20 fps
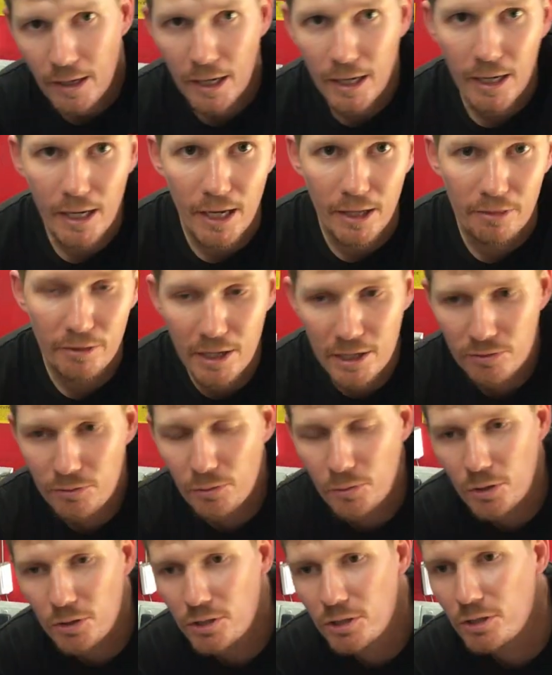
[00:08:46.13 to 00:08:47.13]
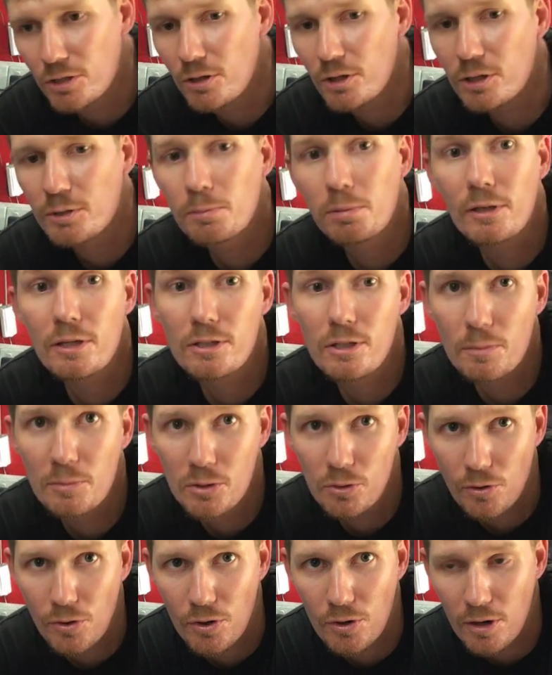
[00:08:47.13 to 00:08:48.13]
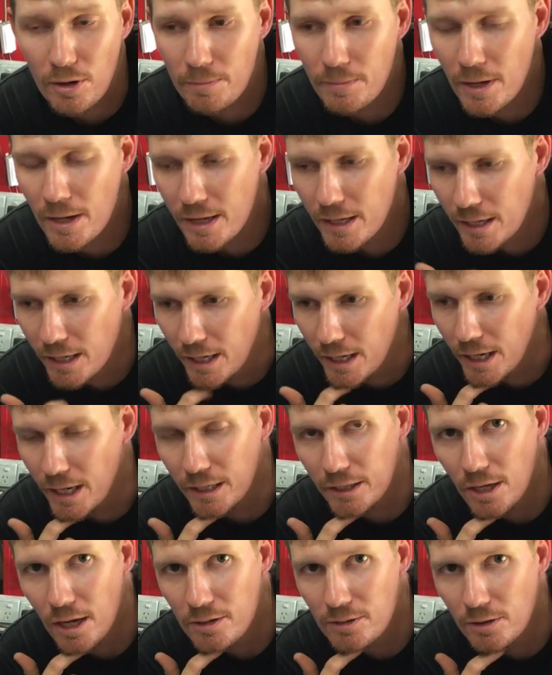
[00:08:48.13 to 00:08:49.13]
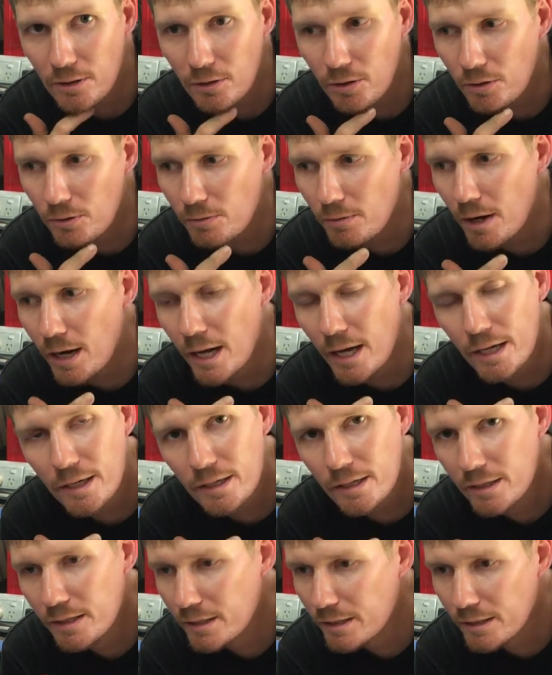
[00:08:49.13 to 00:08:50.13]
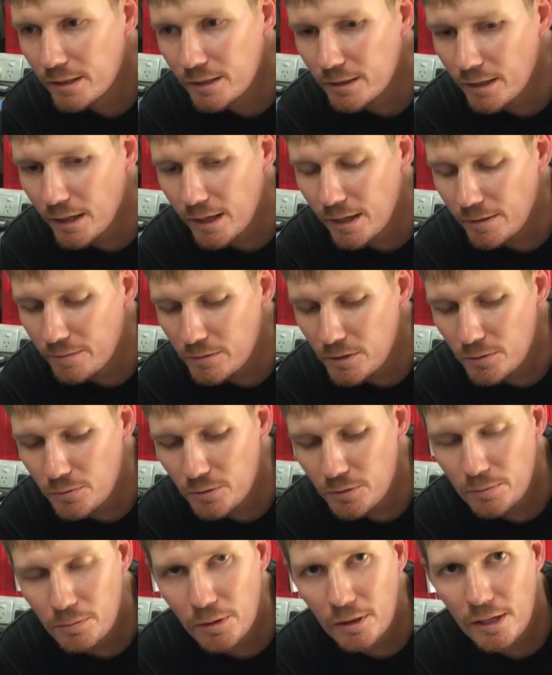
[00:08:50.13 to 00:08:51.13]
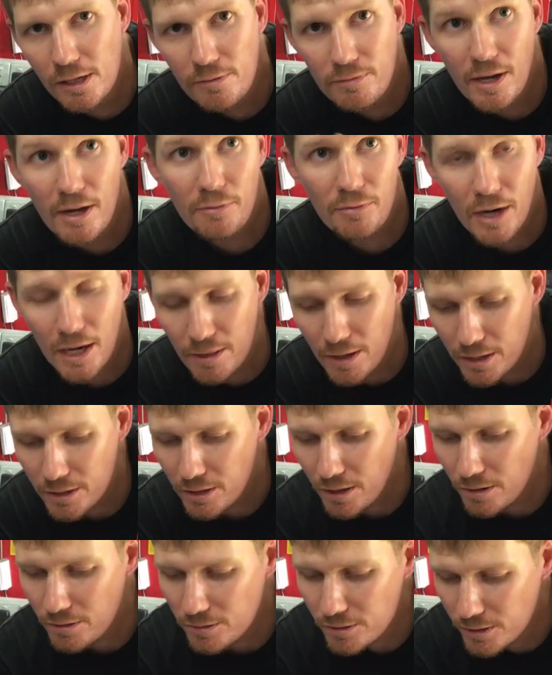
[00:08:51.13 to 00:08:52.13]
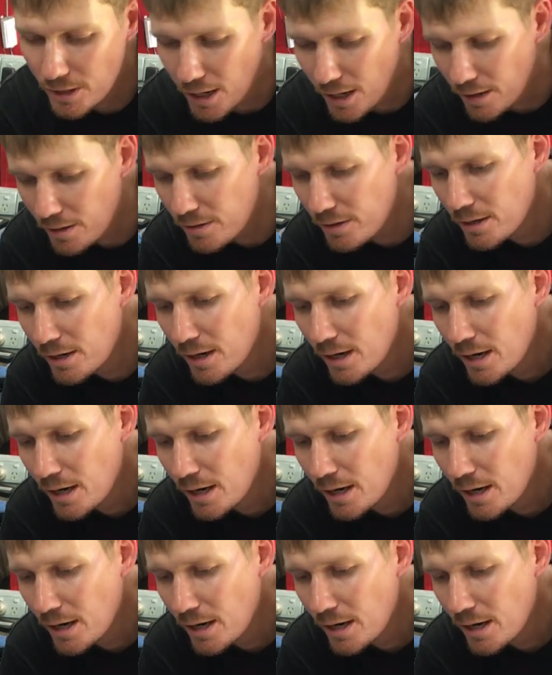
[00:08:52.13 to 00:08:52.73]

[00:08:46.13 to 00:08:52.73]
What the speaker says: thanks for watching, guys. Please subscribe. It goes a long way. You wouldn't believe how far that goes. So